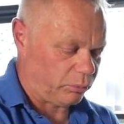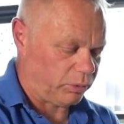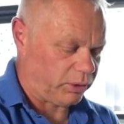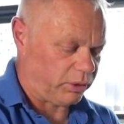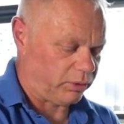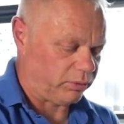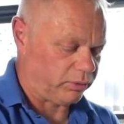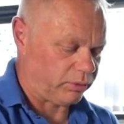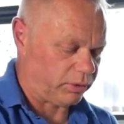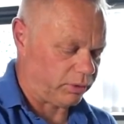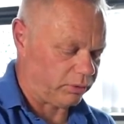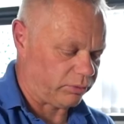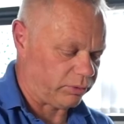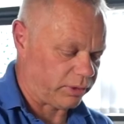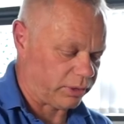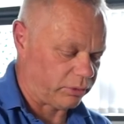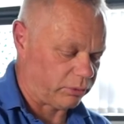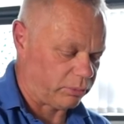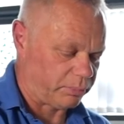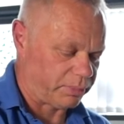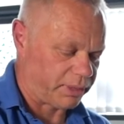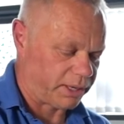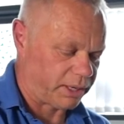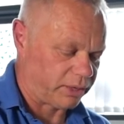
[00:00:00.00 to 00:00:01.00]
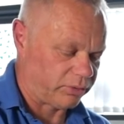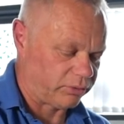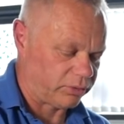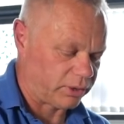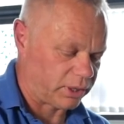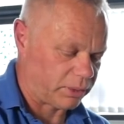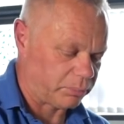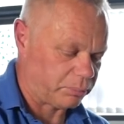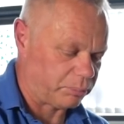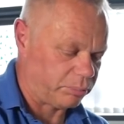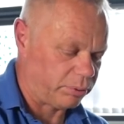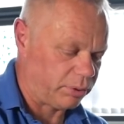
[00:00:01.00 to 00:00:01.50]
with a
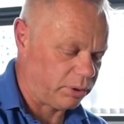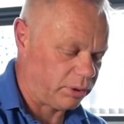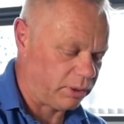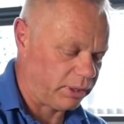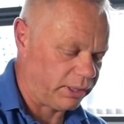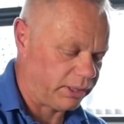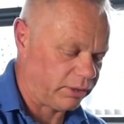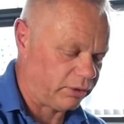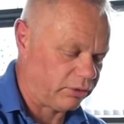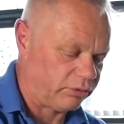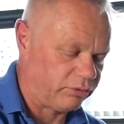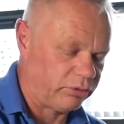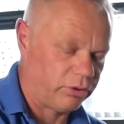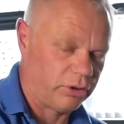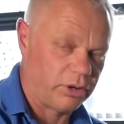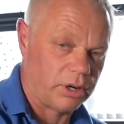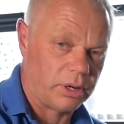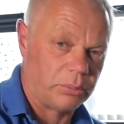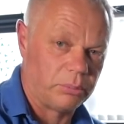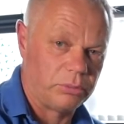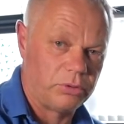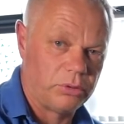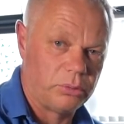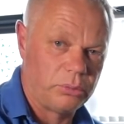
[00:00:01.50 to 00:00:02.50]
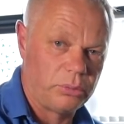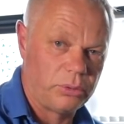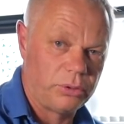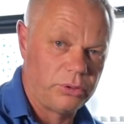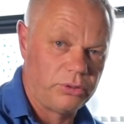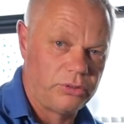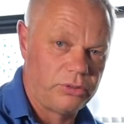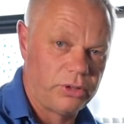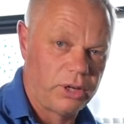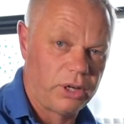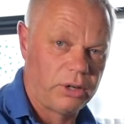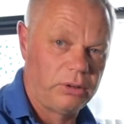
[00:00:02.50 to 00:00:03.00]
TheraBand and pulling the foot up
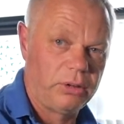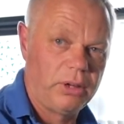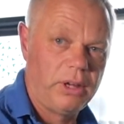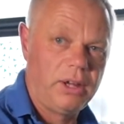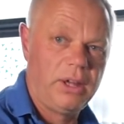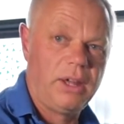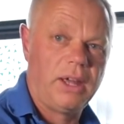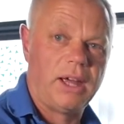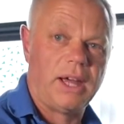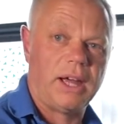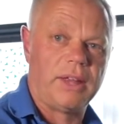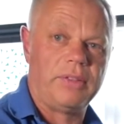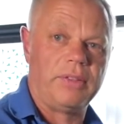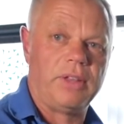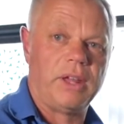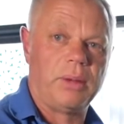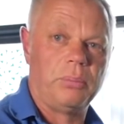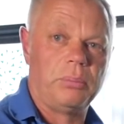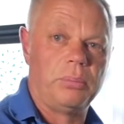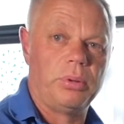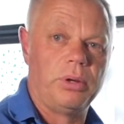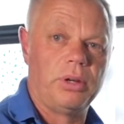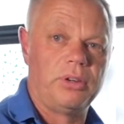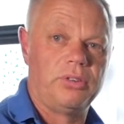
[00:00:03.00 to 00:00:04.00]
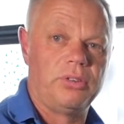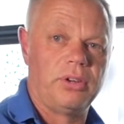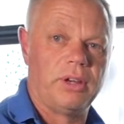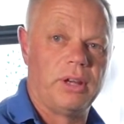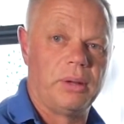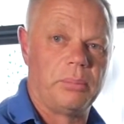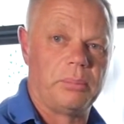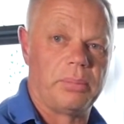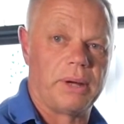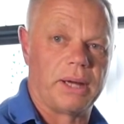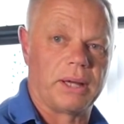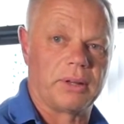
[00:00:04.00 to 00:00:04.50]
towards you and then pushing
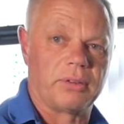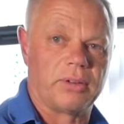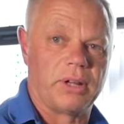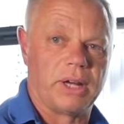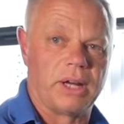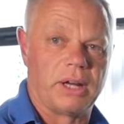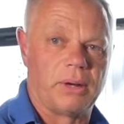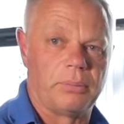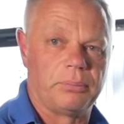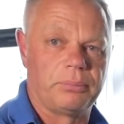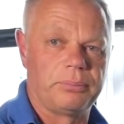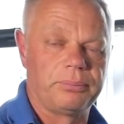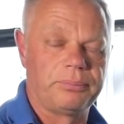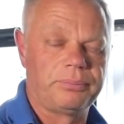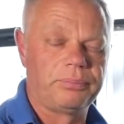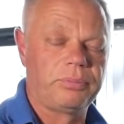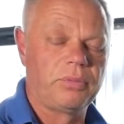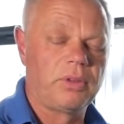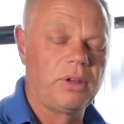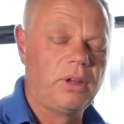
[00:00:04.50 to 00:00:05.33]
it back down.